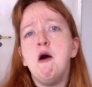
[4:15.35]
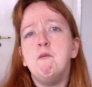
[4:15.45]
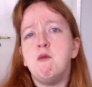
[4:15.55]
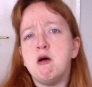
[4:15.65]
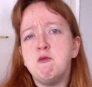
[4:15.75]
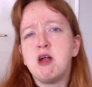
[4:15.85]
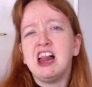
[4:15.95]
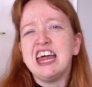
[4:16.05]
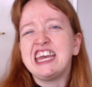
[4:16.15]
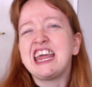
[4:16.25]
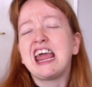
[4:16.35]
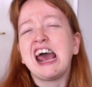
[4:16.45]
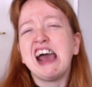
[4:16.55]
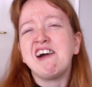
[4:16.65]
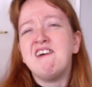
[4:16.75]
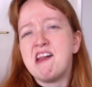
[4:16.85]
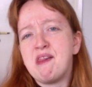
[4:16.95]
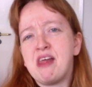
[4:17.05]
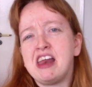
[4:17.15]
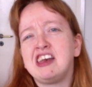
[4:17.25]
mobility
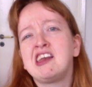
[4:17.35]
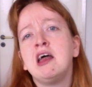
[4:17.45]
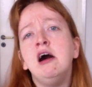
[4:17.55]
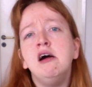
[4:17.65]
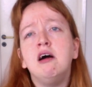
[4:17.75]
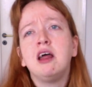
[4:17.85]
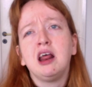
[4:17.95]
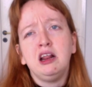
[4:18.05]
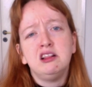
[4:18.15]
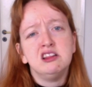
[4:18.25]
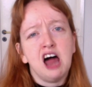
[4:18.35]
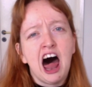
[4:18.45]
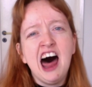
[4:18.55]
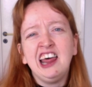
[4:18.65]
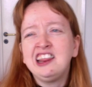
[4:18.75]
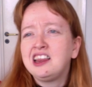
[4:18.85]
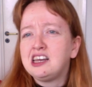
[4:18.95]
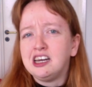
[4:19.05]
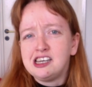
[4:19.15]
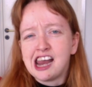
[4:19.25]
equipment is lost
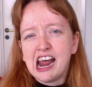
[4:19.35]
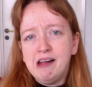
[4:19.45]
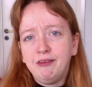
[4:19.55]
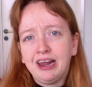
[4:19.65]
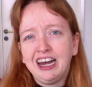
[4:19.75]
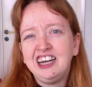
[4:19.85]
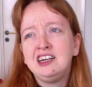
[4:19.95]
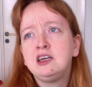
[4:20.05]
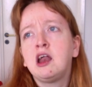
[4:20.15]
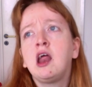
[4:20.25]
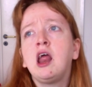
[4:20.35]
or damaged